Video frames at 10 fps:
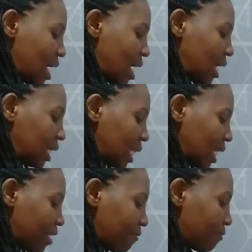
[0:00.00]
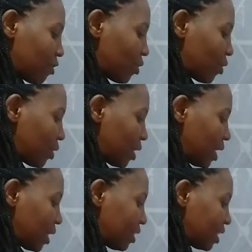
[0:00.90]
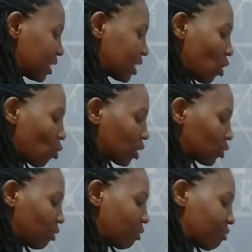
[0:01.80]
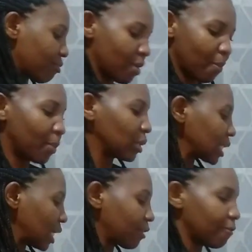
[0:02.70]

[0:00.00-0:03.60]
And therefore, this is now what we put in the